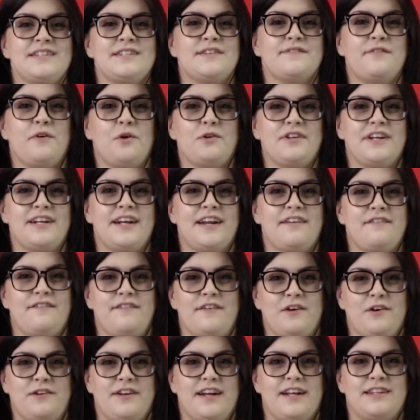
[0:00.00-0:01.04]
it's folded and
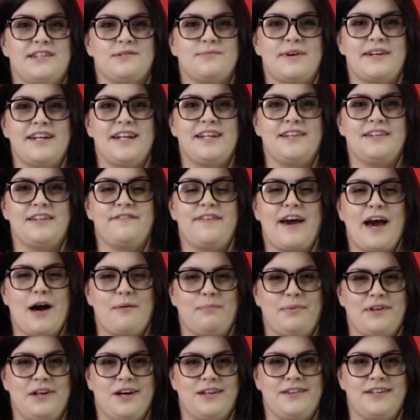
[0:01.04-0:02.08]
filled, it's ready to live
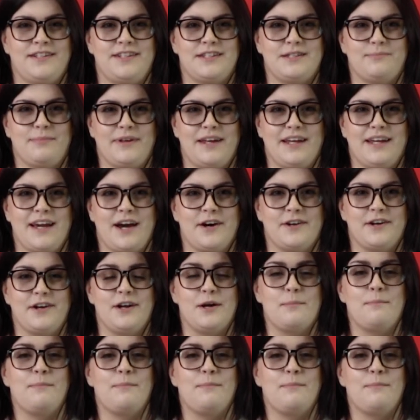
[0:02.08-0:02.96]
happily on the display counter,